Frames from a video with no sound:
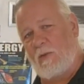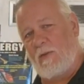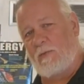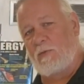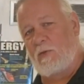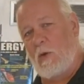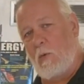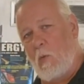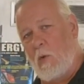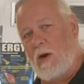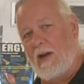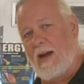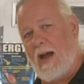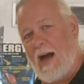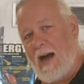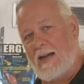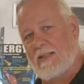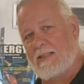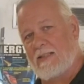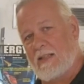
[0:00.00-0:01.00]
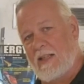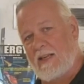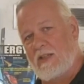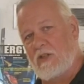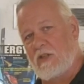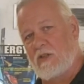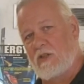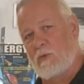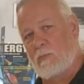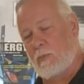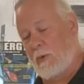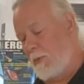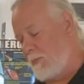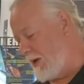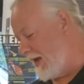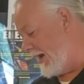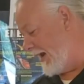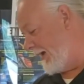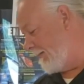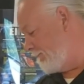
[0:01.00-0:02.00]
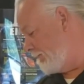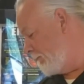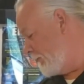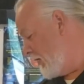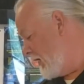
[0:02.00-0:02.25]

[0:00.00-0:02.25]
51 oscillations per minute.